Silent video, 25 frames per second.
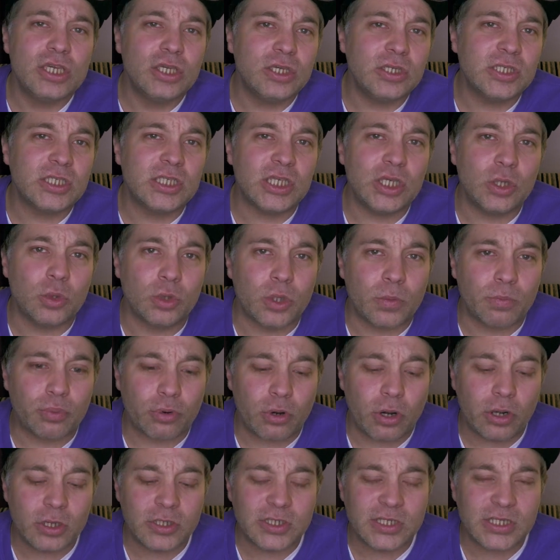you see all the
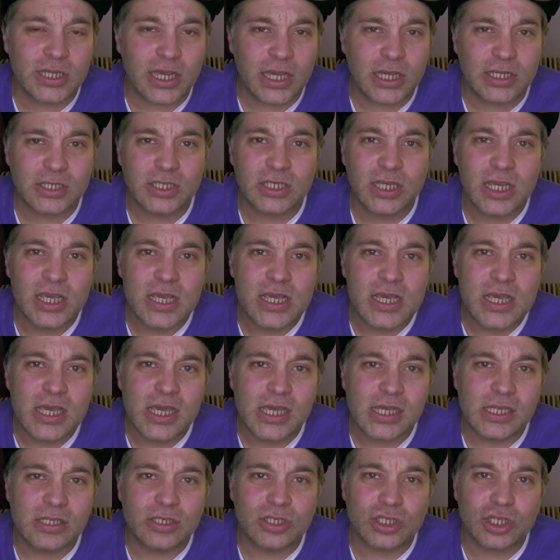process
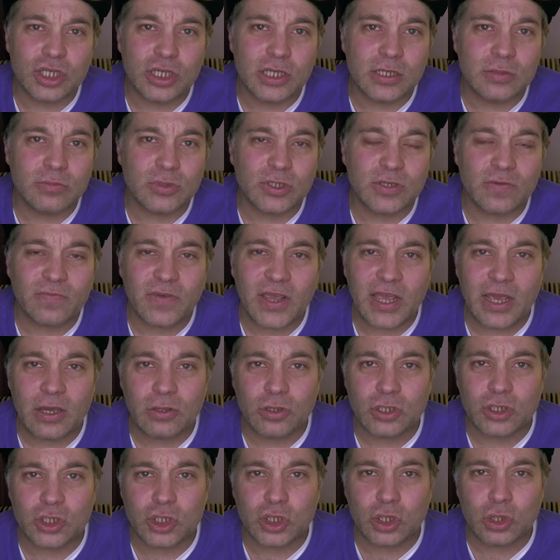in terms of
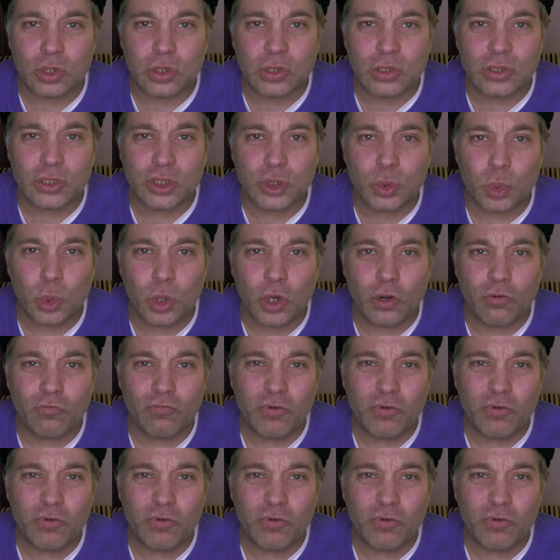how the songs were